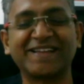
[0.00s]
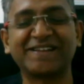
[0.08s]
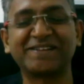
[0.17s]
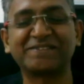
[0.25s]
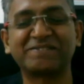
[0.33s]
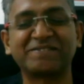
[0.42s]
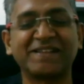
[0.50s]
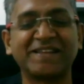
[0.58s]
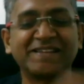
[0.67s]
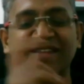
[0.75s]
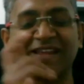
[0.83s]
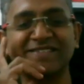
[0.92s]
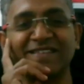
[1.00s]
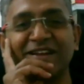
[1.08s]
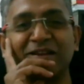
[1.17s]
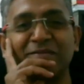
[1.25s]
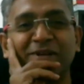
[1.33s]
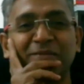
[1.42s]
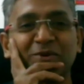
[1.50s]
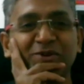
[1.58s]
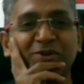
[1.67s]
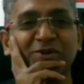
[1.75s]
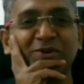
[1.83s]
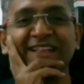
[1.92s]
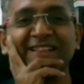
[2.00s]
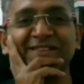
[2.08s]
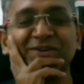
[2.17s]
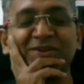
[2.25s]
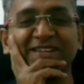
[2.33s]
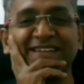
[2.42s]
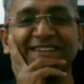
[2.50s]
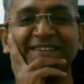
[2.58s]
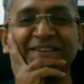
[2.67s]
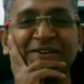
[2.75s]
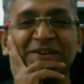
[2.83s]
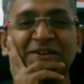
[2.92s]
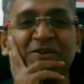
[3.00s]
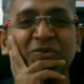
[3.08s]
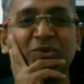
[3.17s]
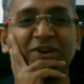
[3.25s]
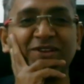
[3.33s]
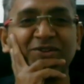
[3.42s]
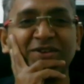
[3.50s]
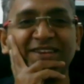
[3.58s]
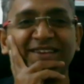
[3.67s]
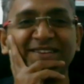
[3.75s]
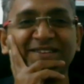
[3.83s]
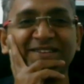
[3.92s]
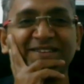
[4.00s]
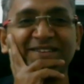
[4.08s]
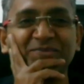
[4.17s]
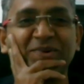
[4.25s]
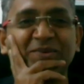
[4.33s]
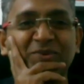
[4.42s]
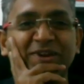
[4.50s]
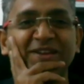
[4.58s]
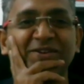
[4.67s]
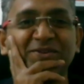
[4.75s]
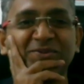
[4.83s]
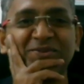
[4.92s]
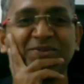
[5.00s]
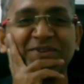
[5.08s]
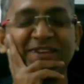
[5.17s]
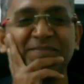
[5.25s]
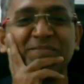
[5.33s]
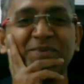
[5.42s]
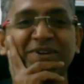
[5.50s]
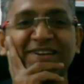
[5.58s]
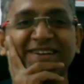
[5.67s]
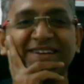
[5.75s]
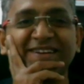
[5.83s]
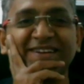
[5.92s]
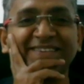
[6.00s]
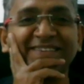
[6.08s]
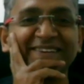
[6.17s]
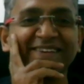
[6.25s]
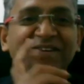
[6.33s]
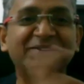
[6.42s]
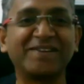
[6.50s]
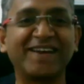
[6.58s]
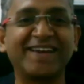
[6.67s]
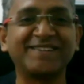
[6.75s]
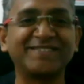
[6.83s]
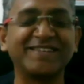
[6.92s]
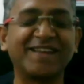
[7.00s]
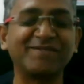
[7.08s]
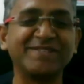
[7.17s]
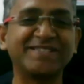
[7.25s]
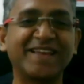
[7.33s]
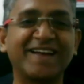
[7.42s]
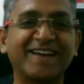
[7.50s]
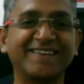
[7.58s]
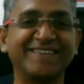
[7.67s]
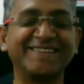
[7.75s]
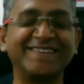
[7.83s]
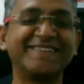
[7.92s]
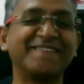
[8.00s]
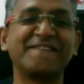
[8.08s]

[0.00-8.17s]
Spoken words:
Tell us a little bit about your health routine. What do you eat? What do you do to keep your energy levels high?